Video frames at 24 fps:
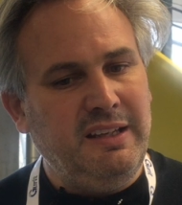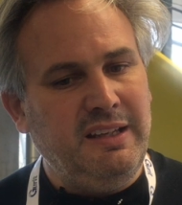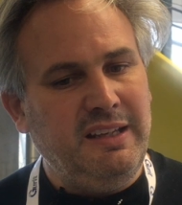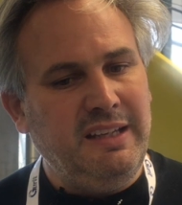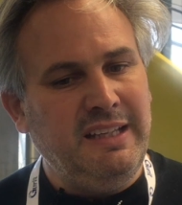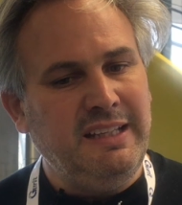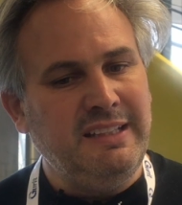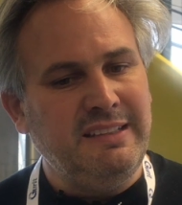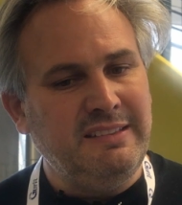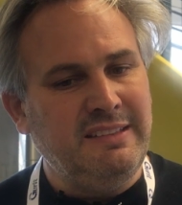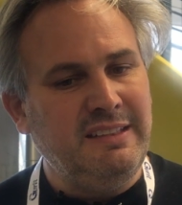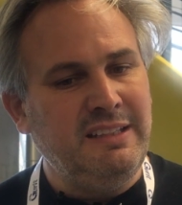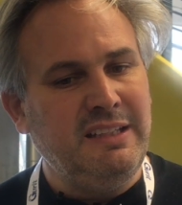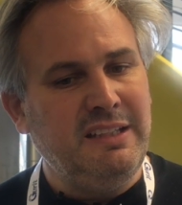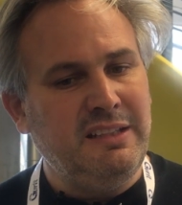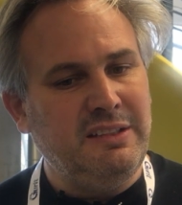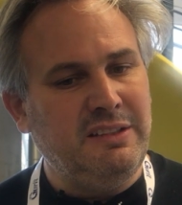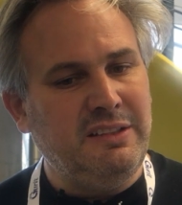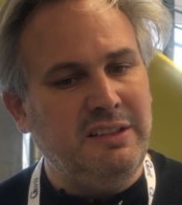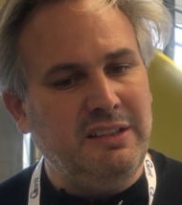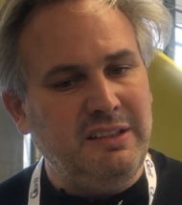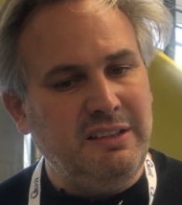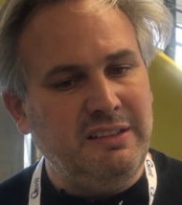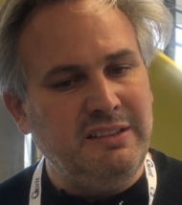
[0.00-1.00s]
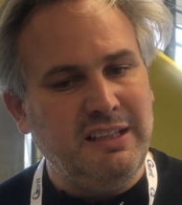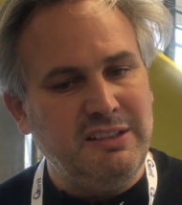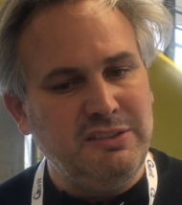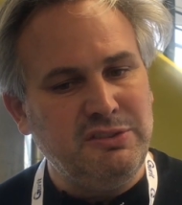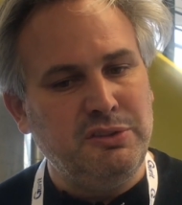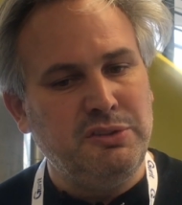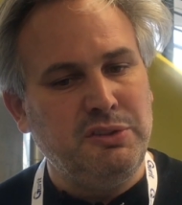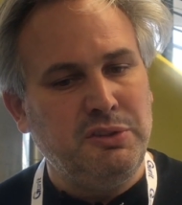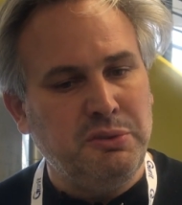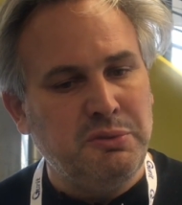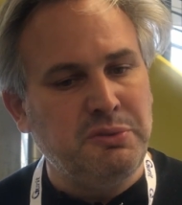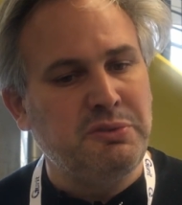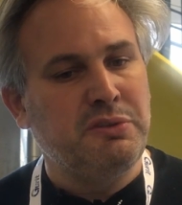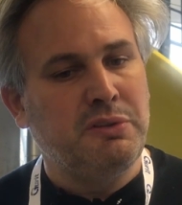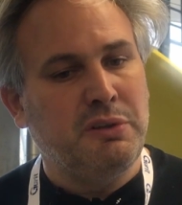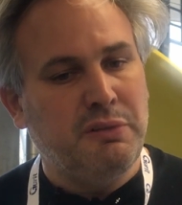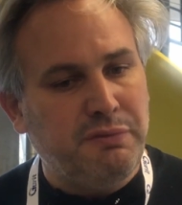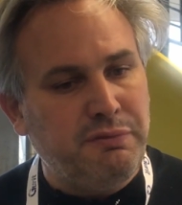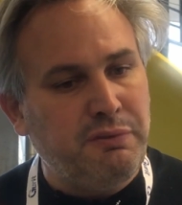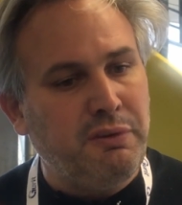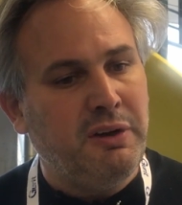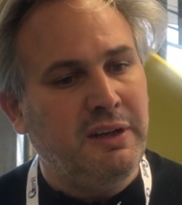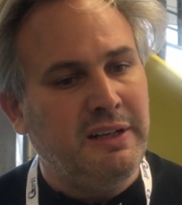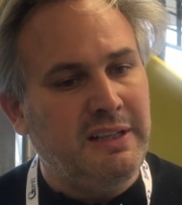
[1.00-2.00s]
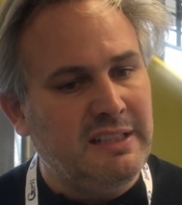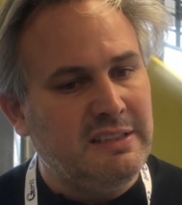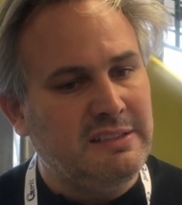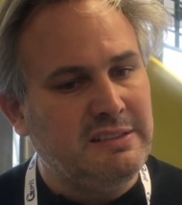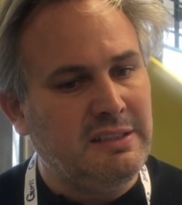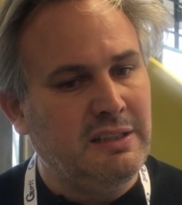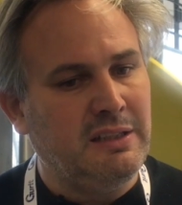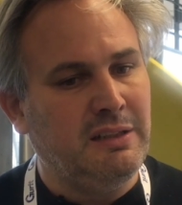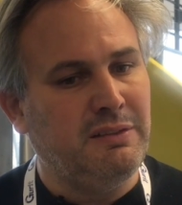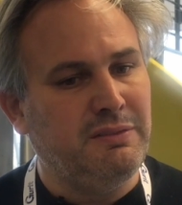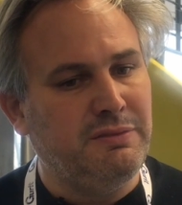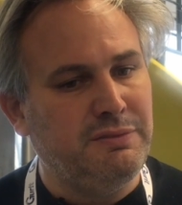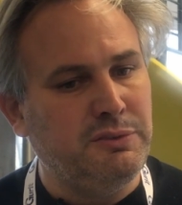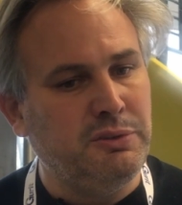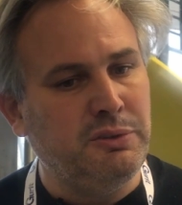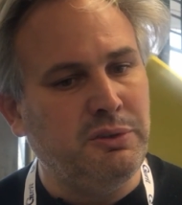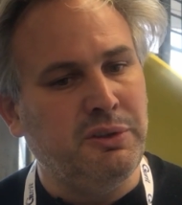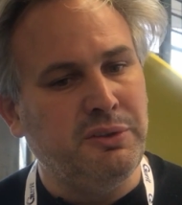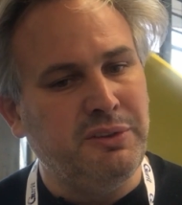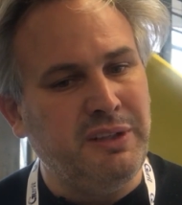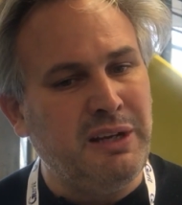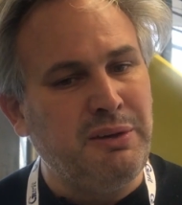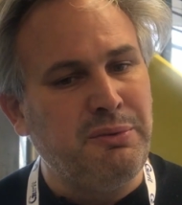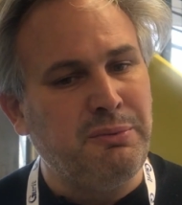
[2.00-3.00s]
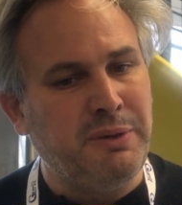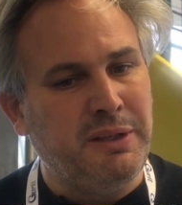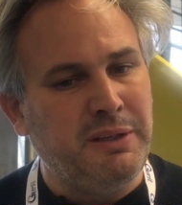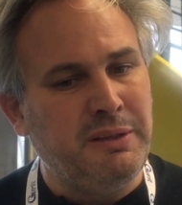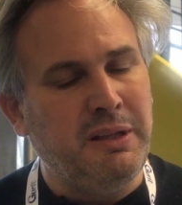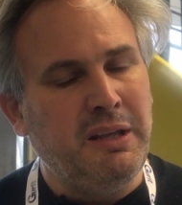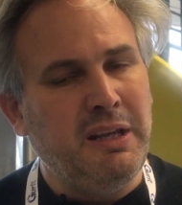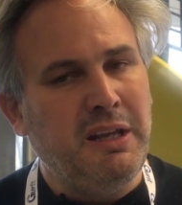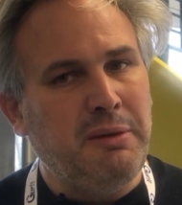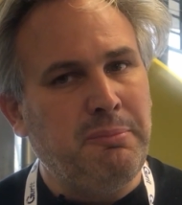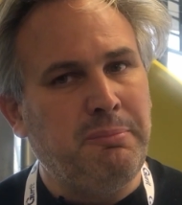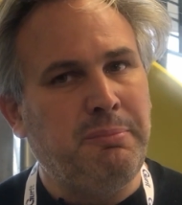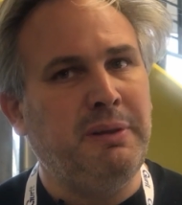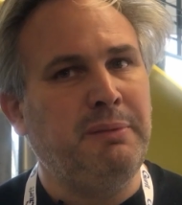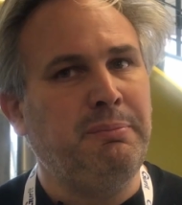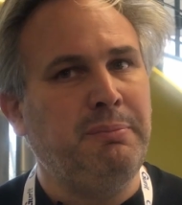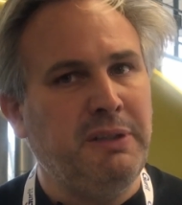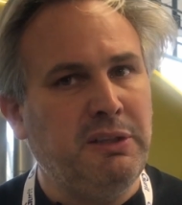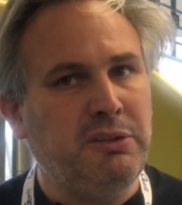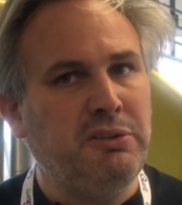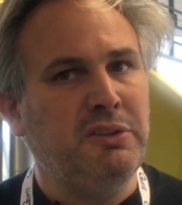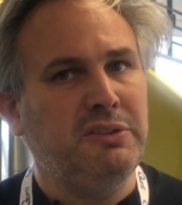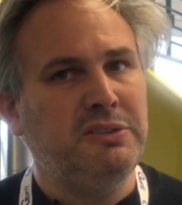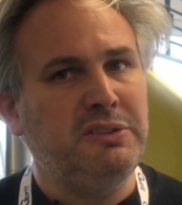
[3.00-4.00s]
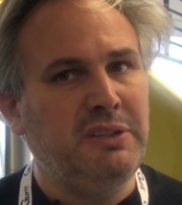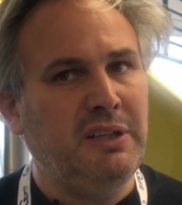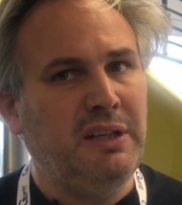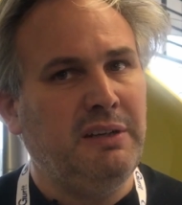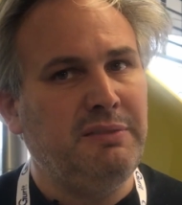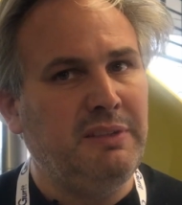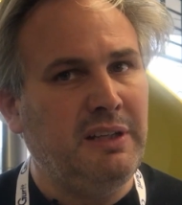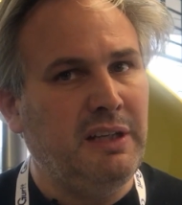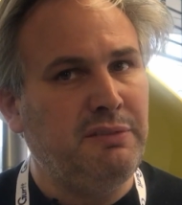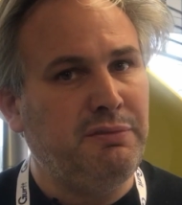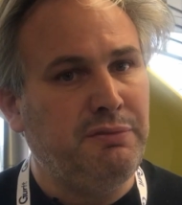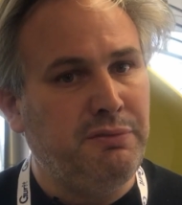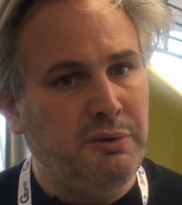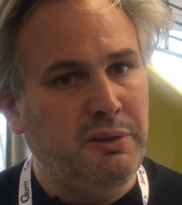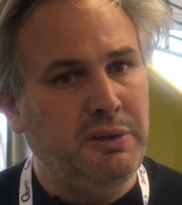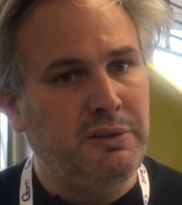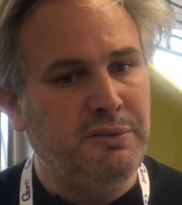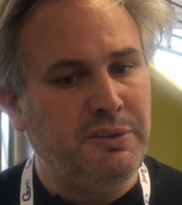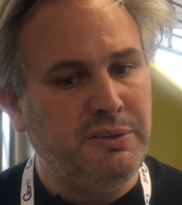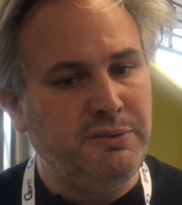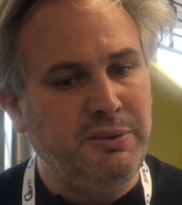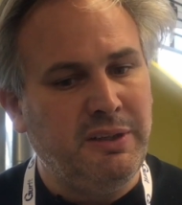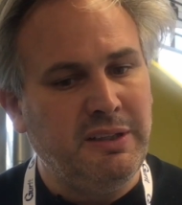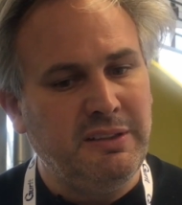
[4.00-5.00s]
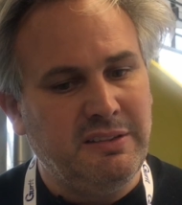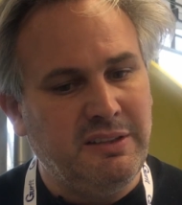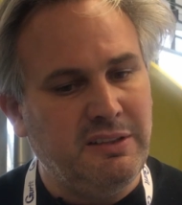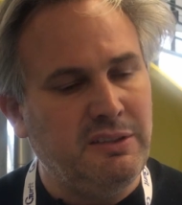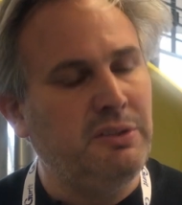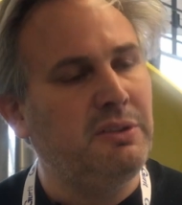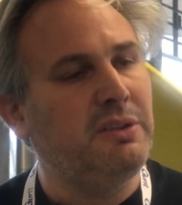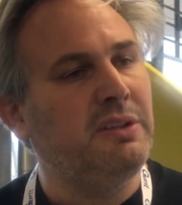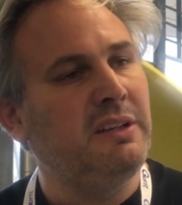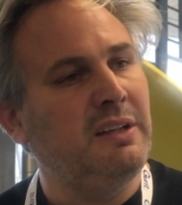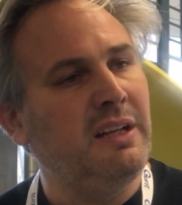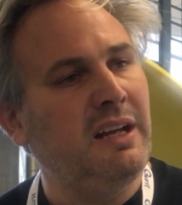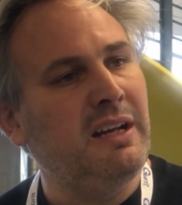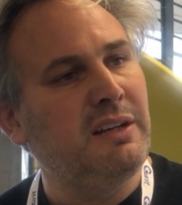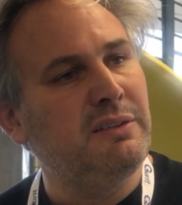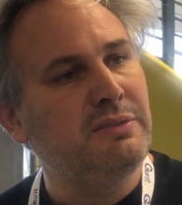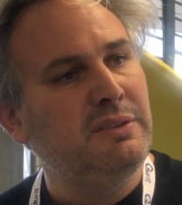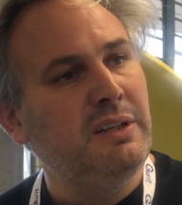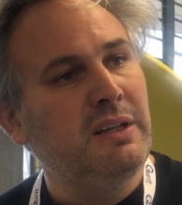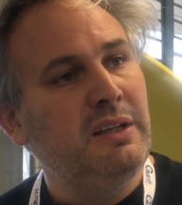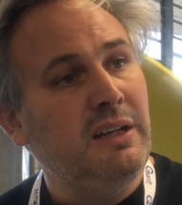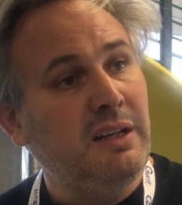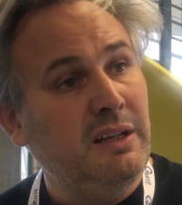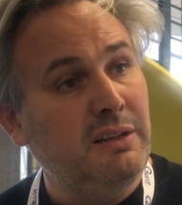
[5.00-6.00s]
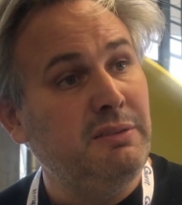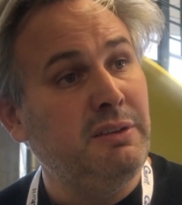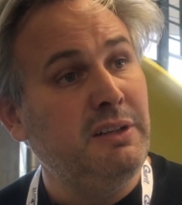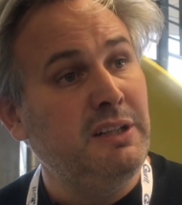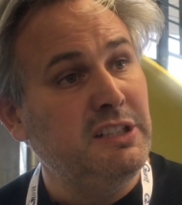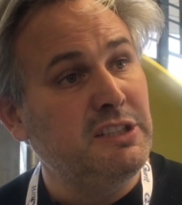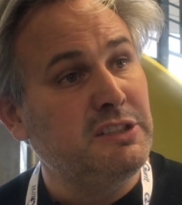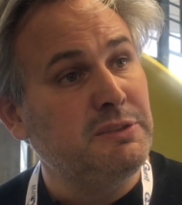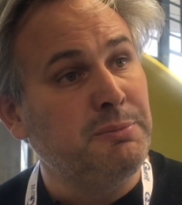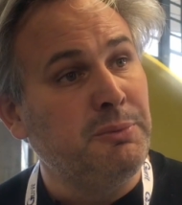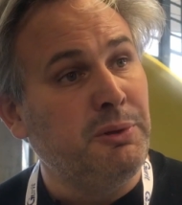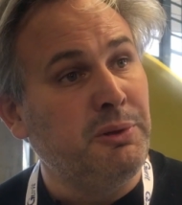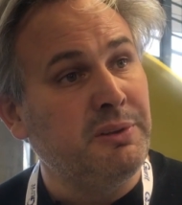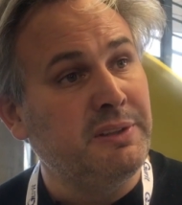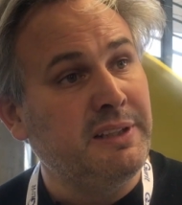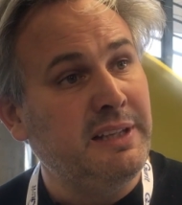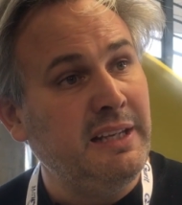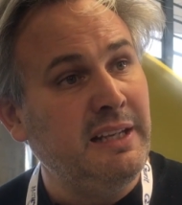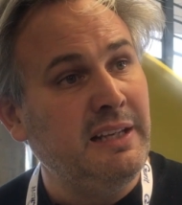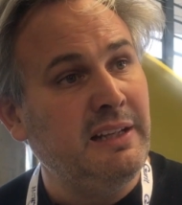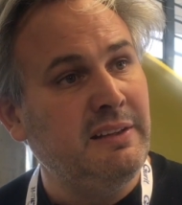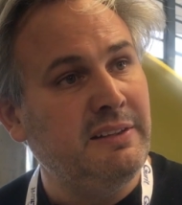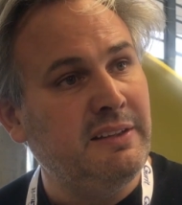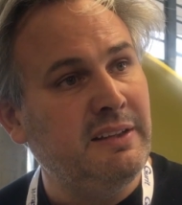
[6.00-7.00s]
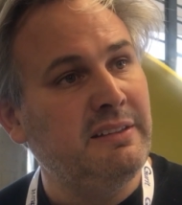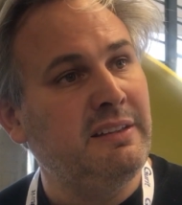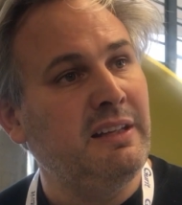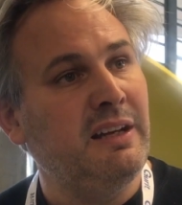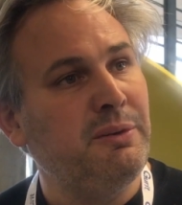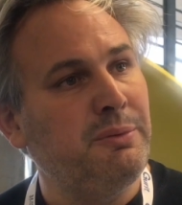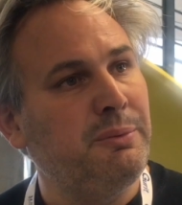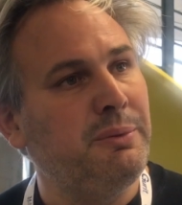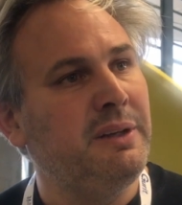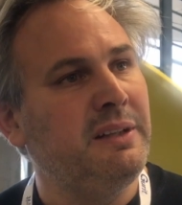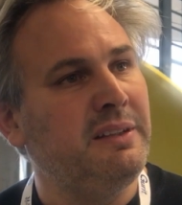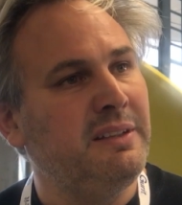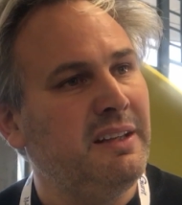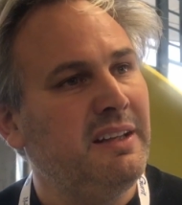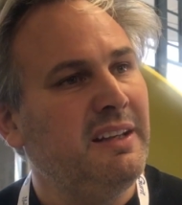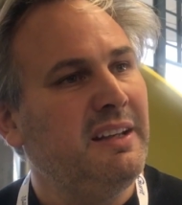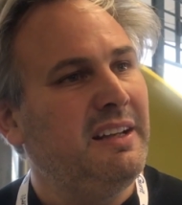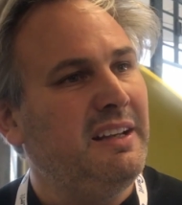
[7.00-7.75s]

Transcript: indeed doesn't use the foil itself to go downwind, but because you have that foil retracted, you can have a very small keel that downwind